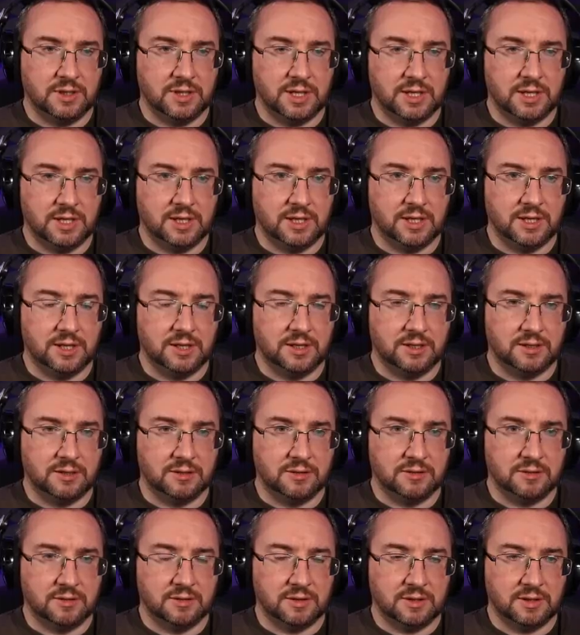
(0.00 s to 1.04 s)
And
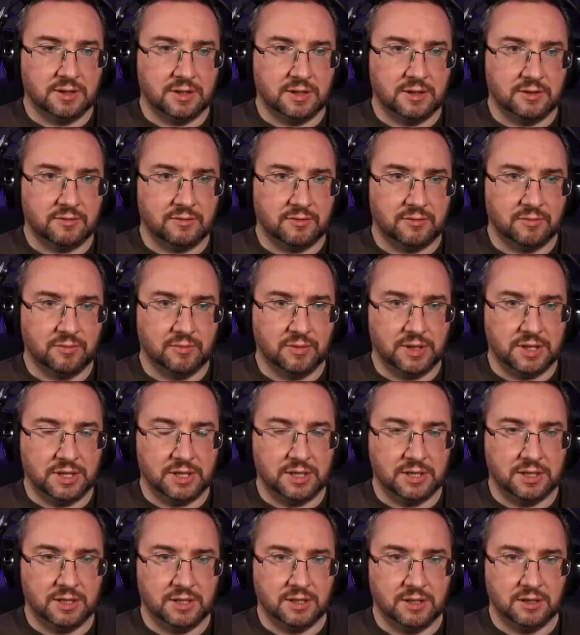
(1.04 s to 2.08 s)
if
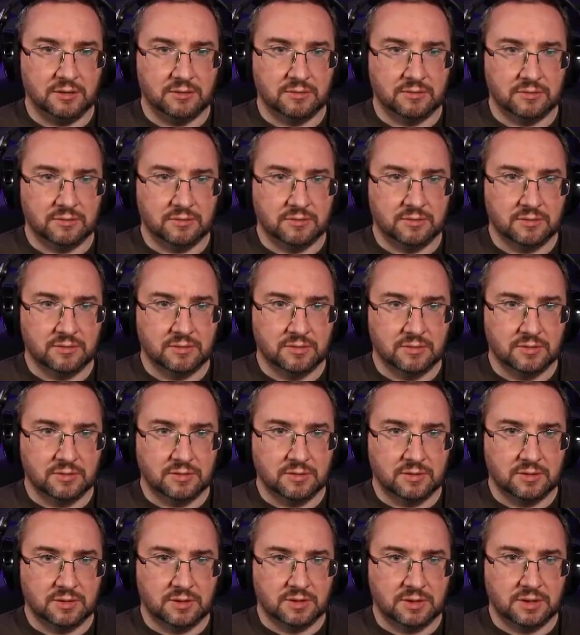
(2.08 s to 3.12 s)
we,
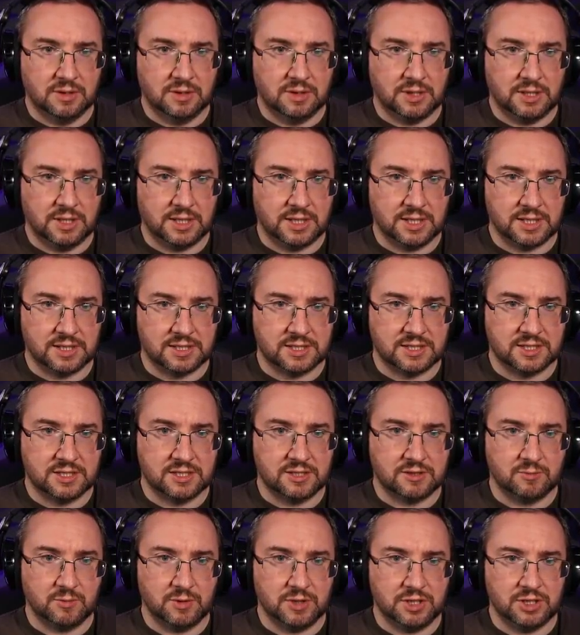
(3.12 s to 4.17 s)
I guess,
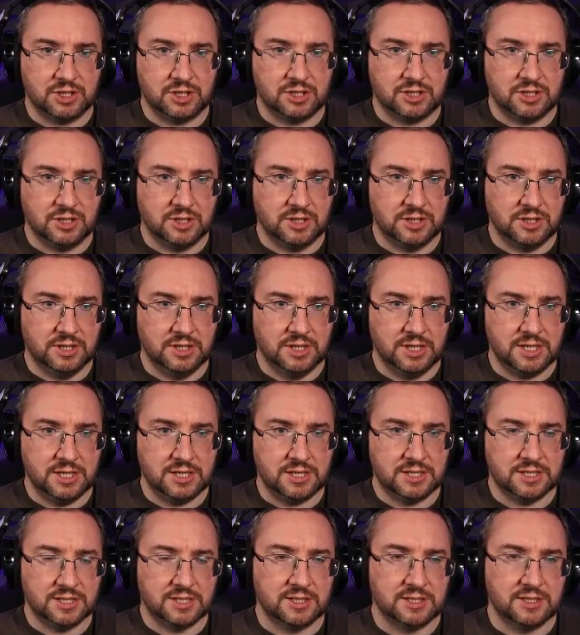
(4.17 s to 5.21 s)
switch to
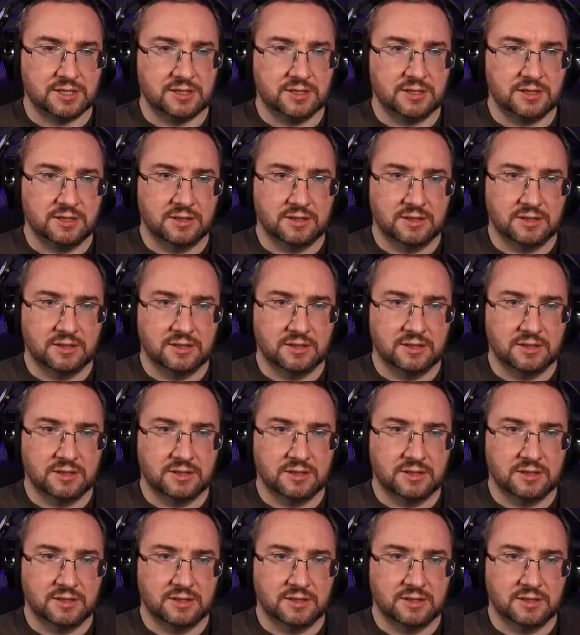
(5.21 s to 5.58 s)
this